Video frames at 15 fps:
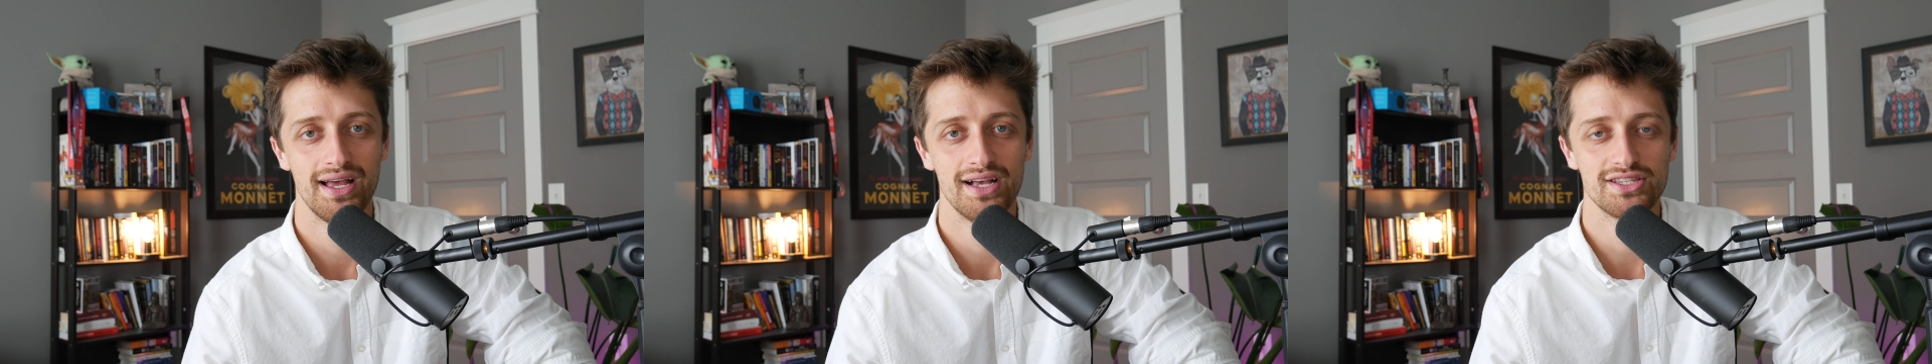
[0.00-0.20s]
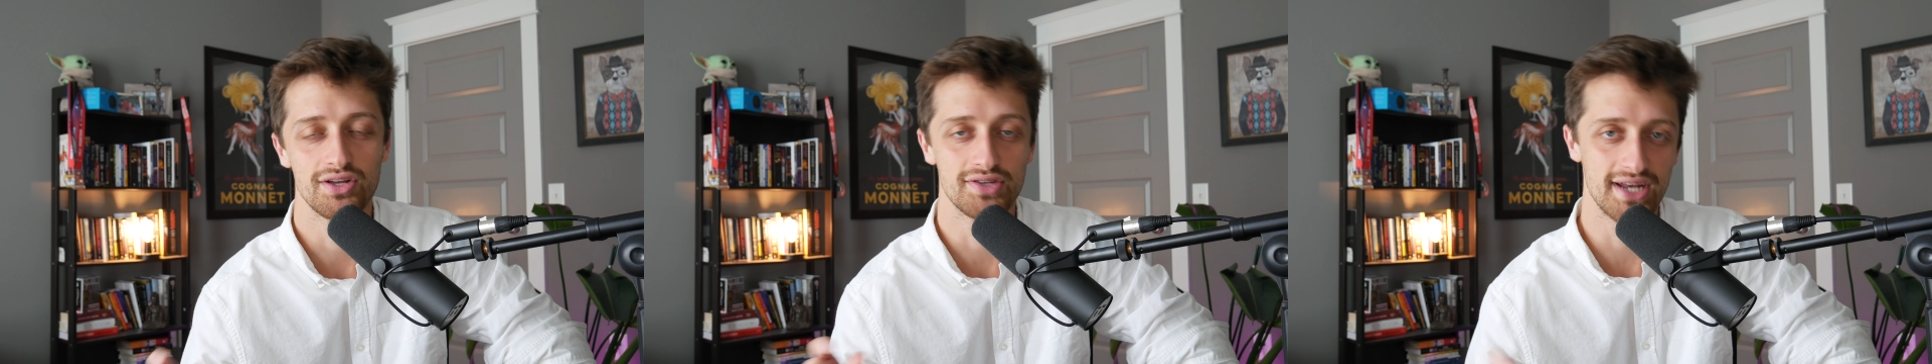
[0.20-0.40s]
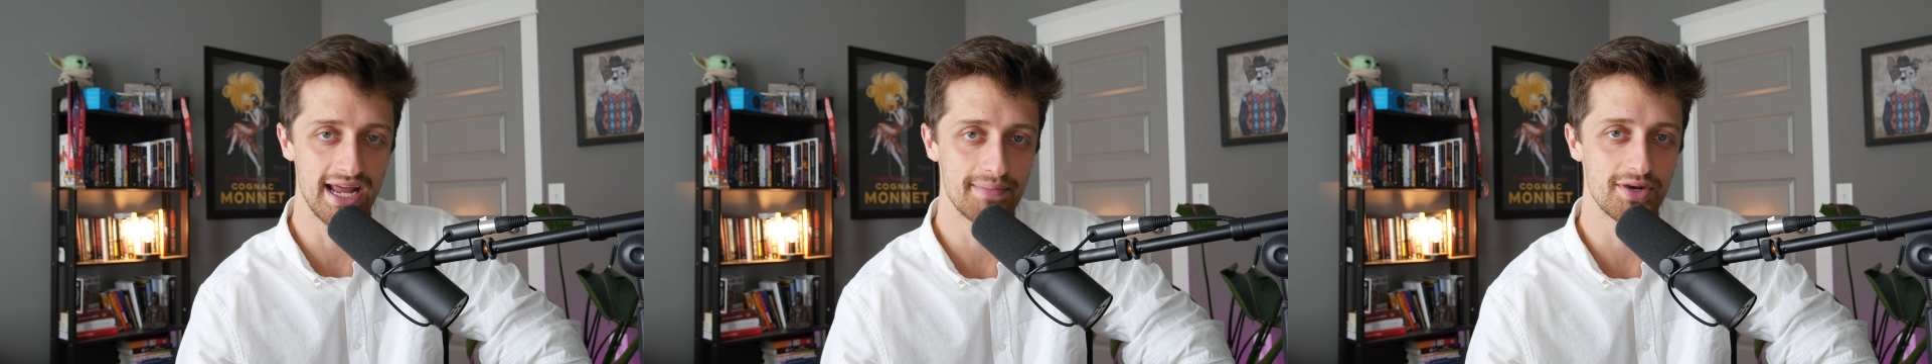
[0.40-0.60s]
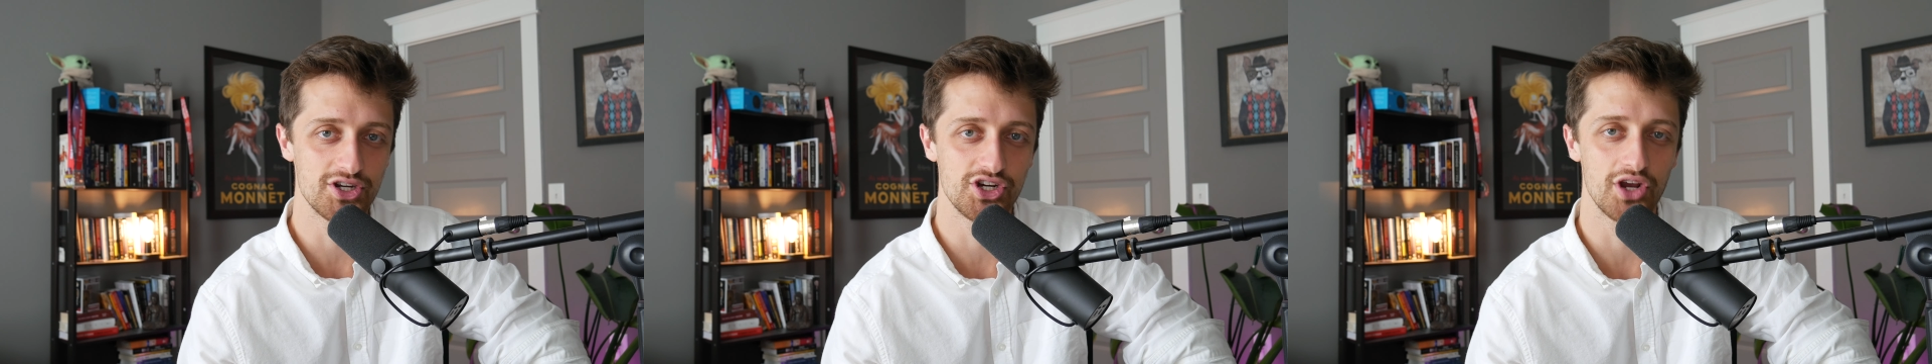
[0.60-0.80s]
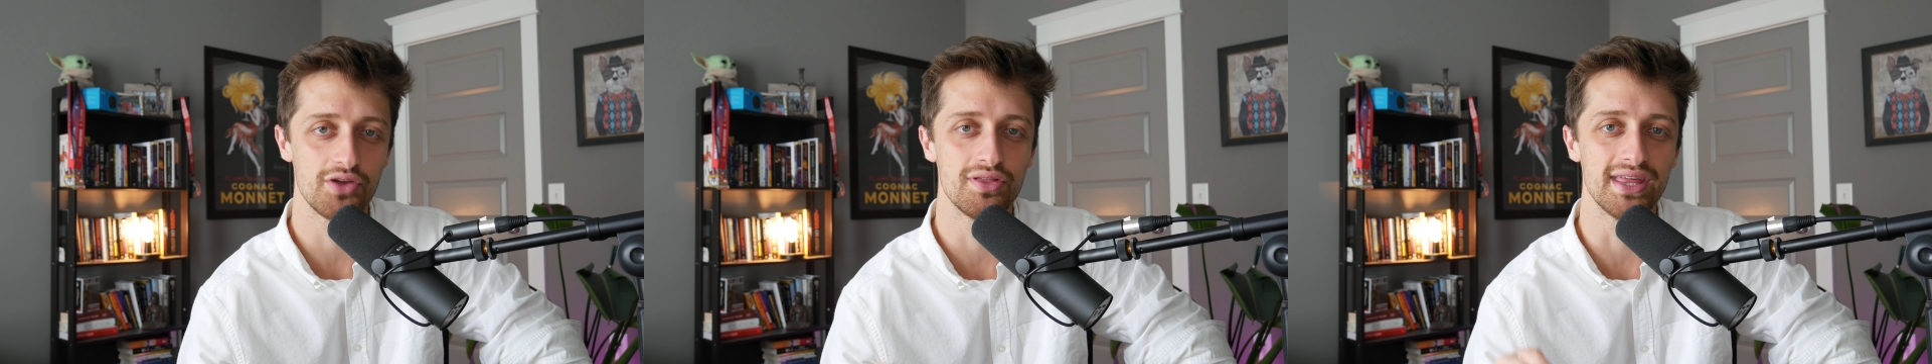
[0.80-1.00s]
So today I'm going to
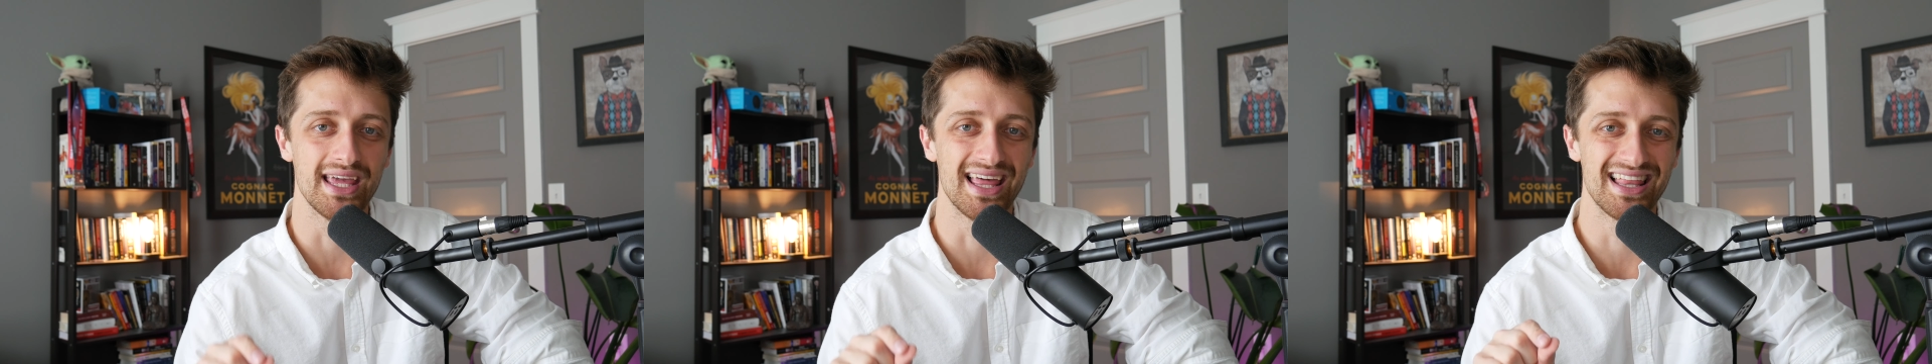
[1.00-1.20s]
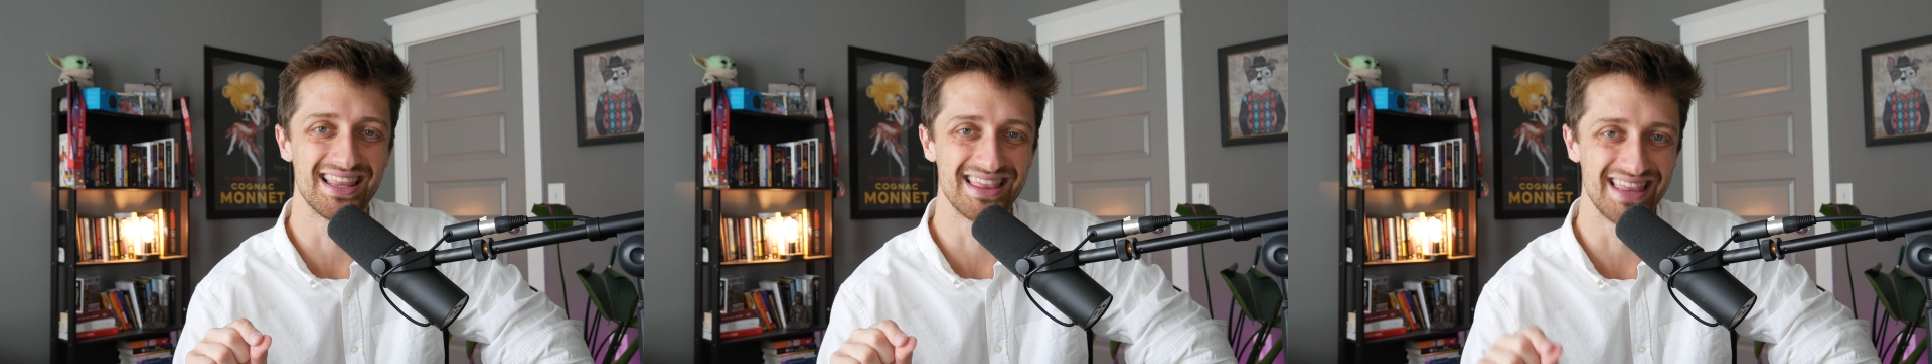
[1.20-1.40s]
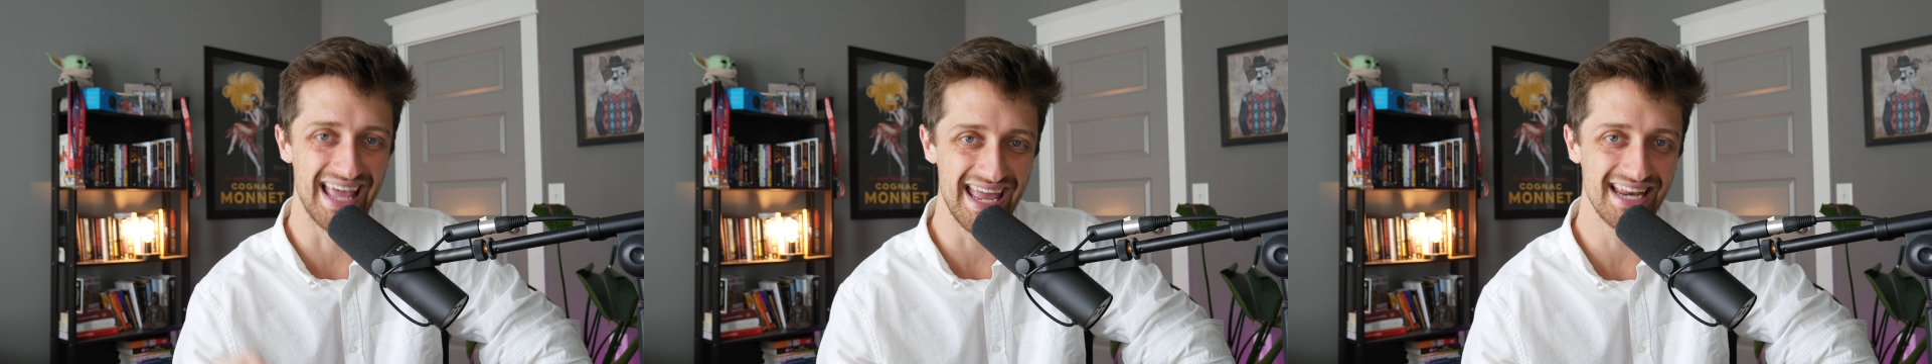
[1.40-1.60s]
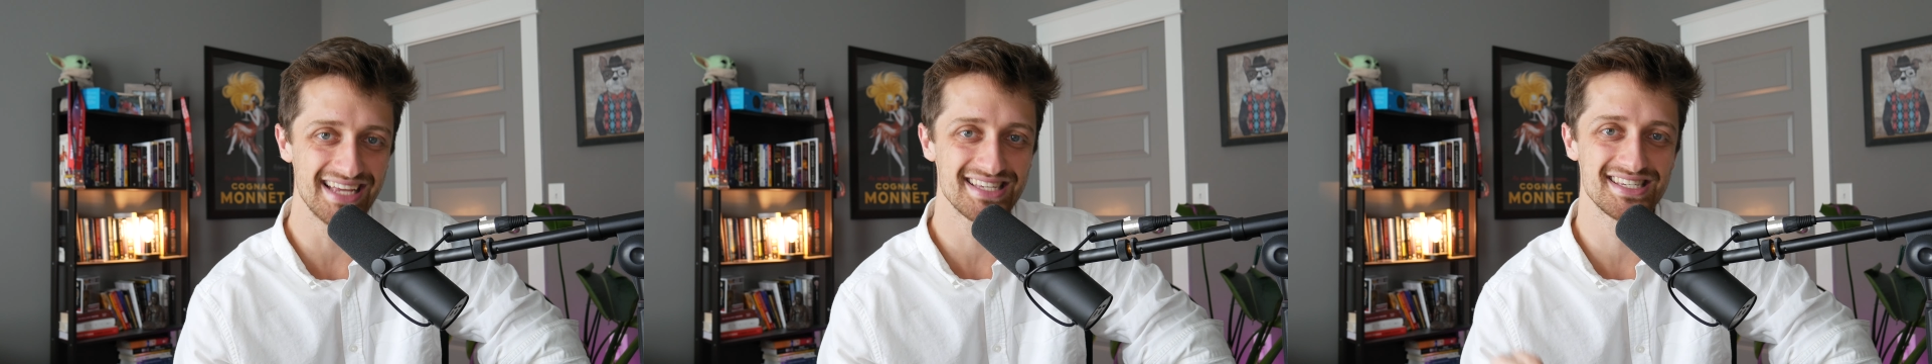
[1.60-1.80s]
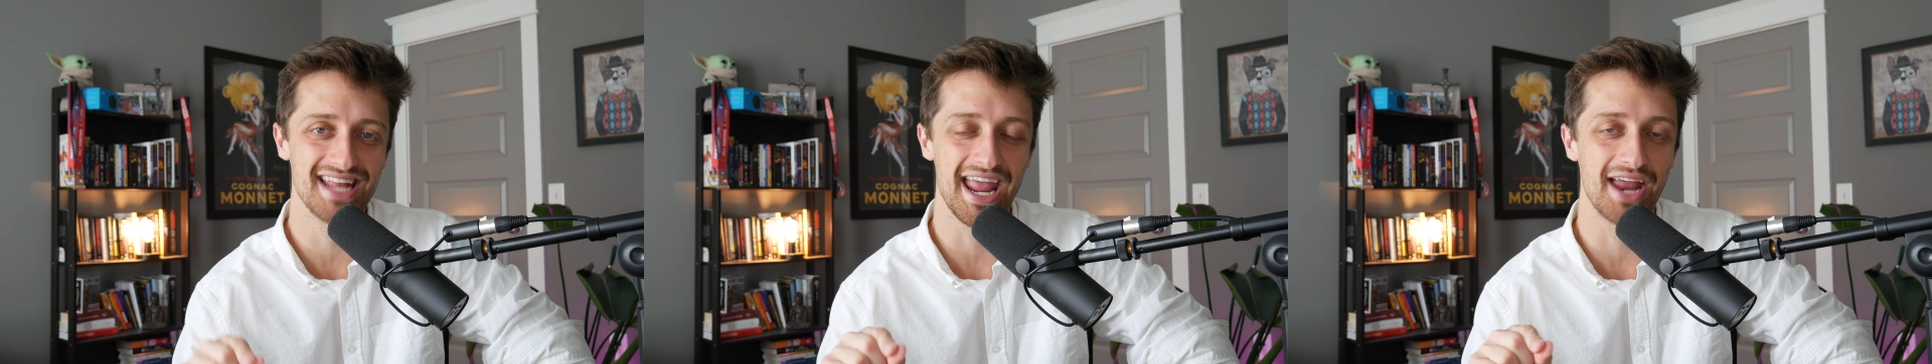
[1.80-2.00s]
show you the
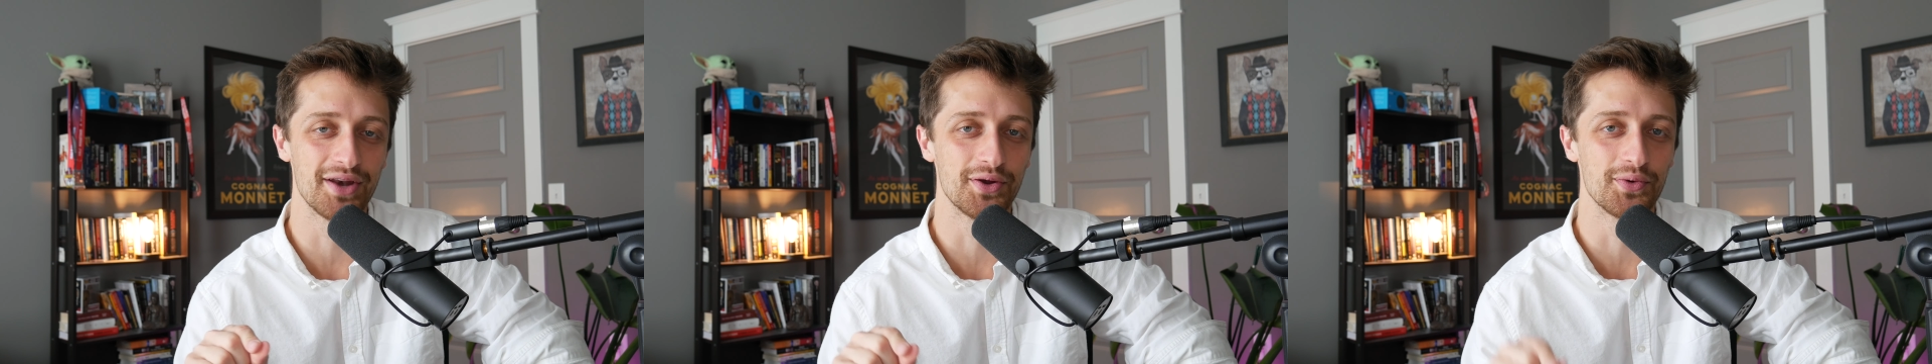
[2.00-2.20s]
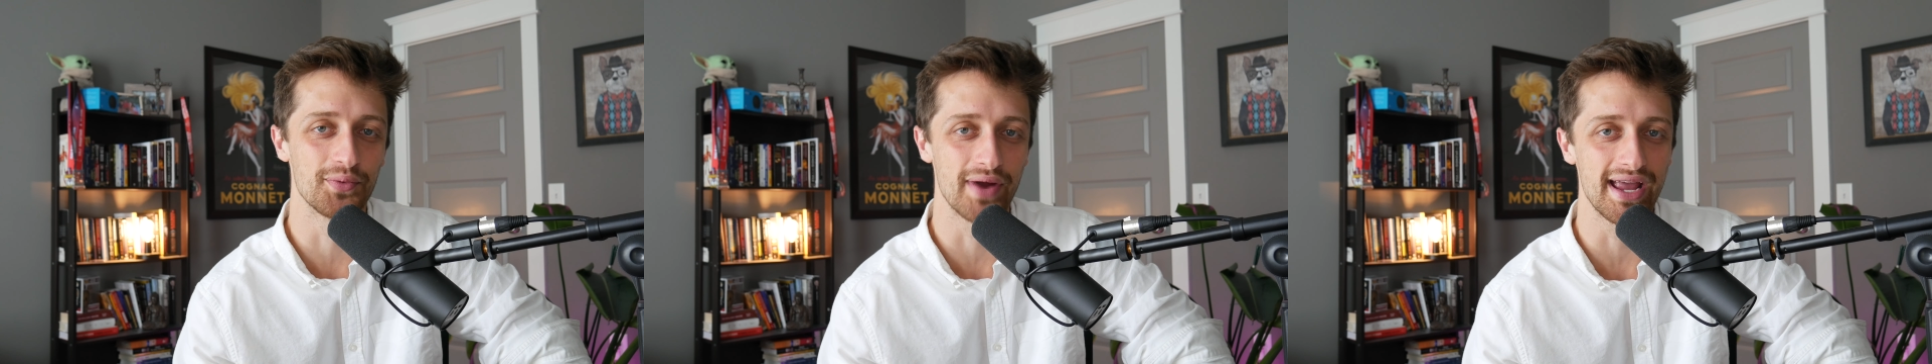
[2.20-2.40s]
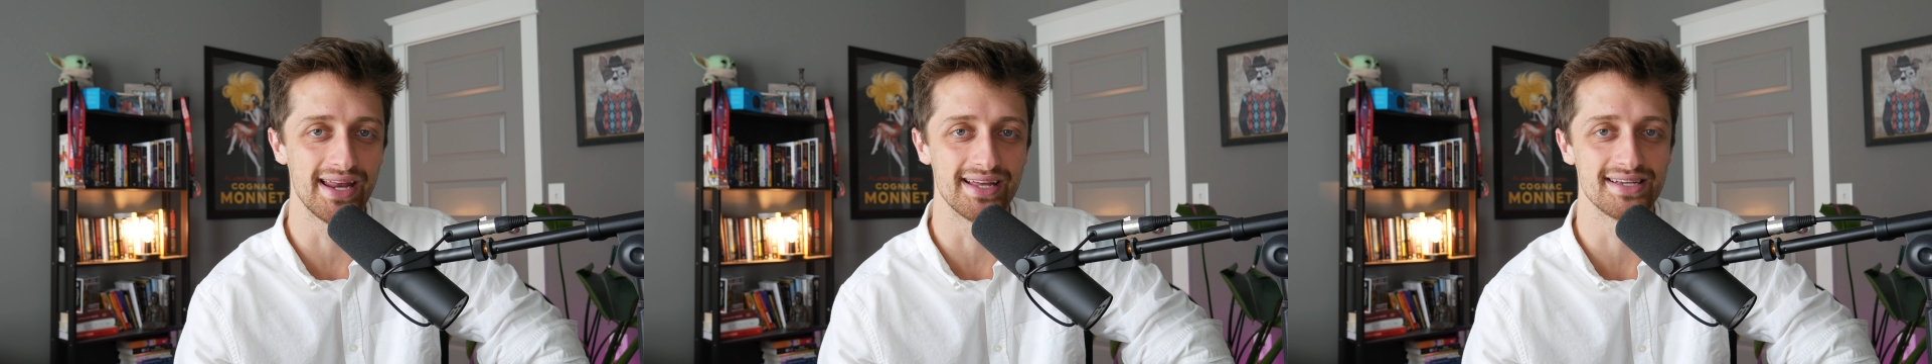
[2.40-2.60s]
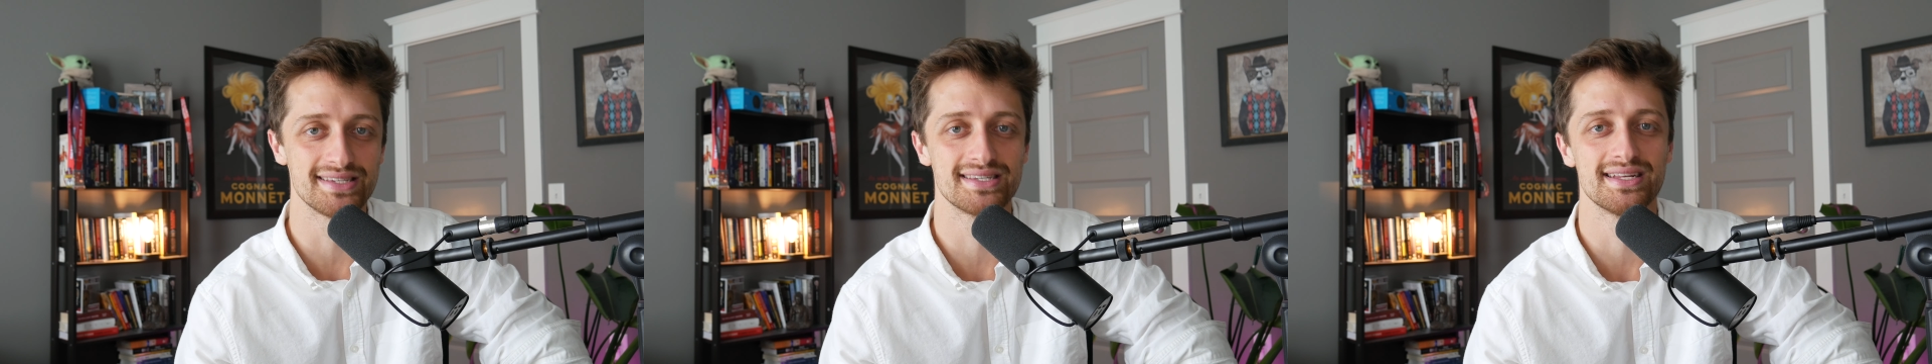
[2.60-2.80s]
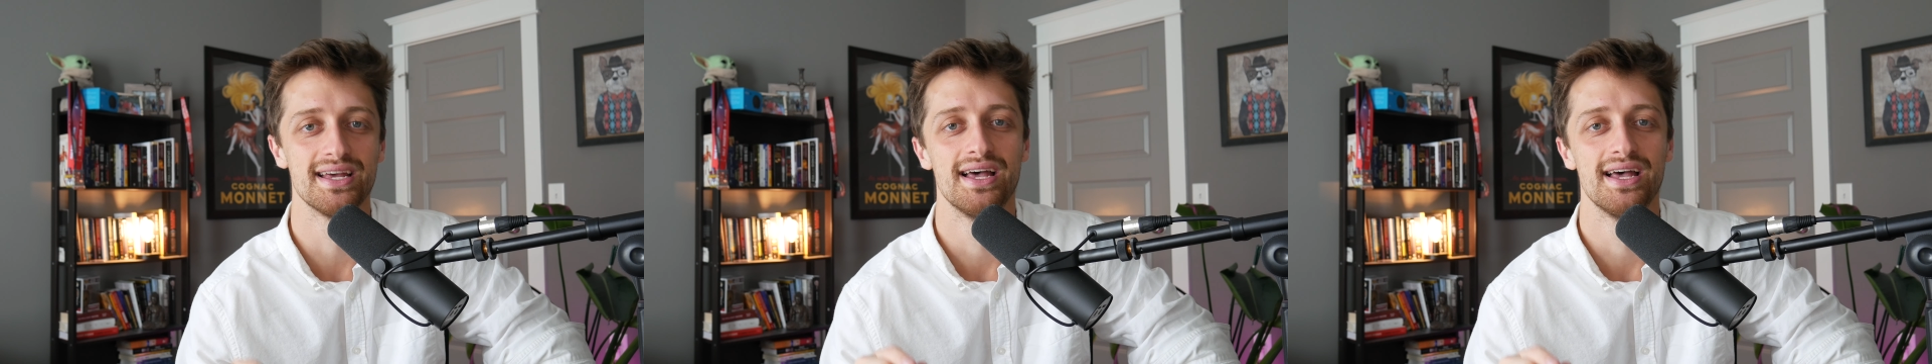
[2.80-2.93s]
latest and greatest